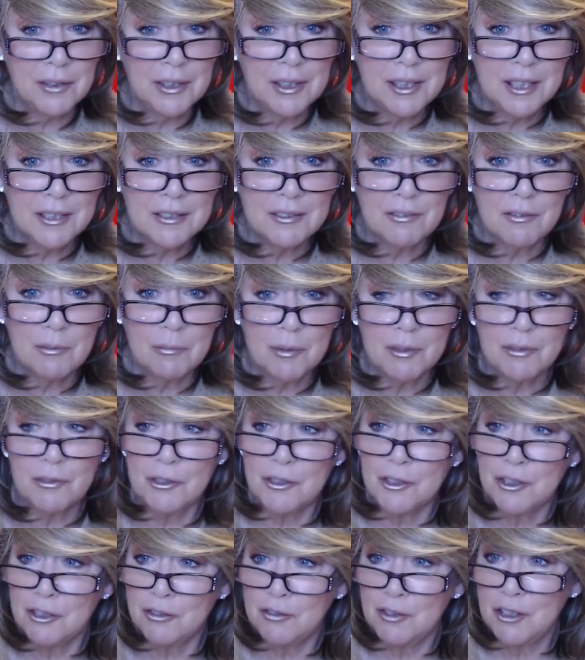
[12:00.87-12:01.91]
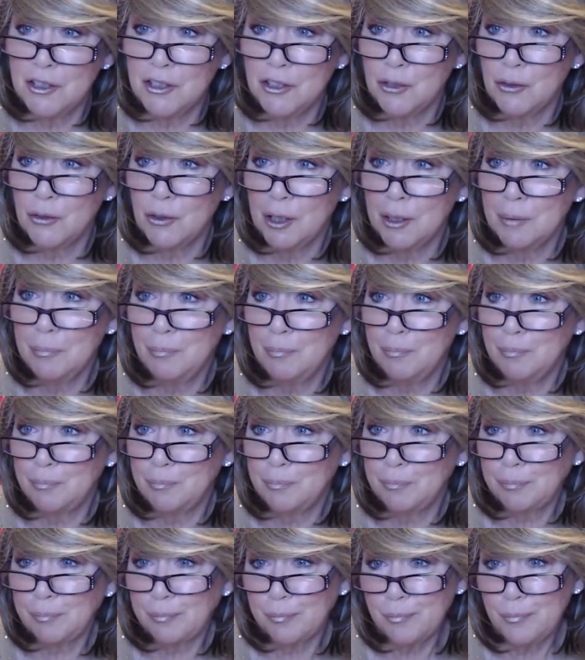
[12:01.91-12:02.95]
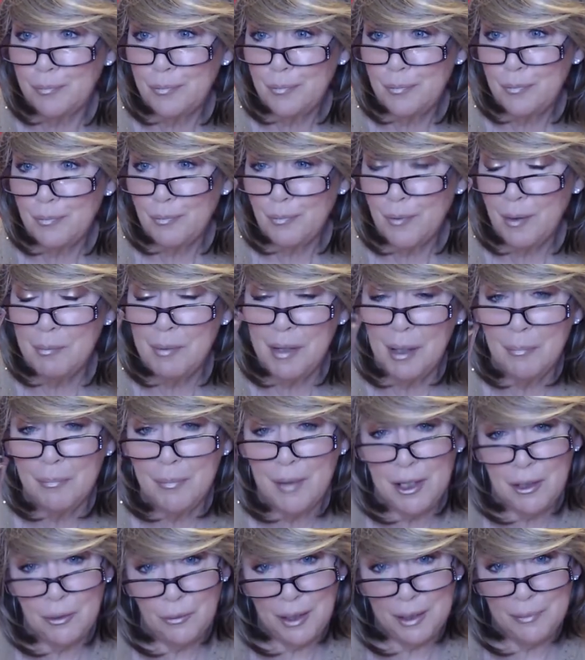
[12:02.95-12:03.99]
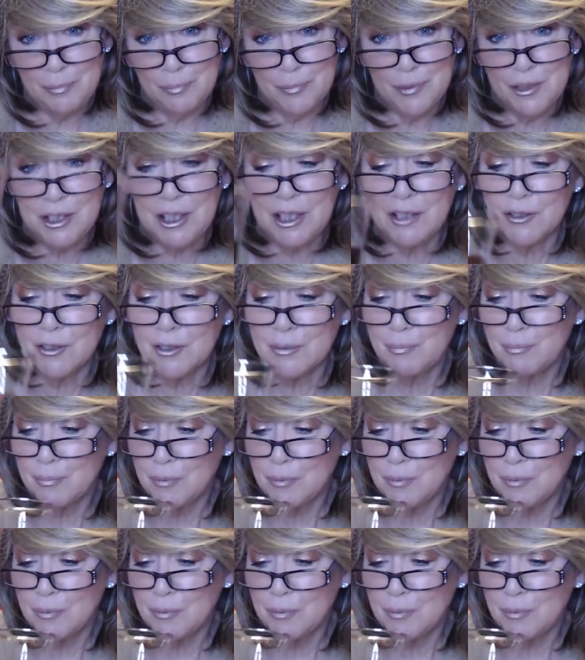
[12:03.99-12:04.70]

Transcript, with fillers: that's from a grocery store. But anyway, cheers.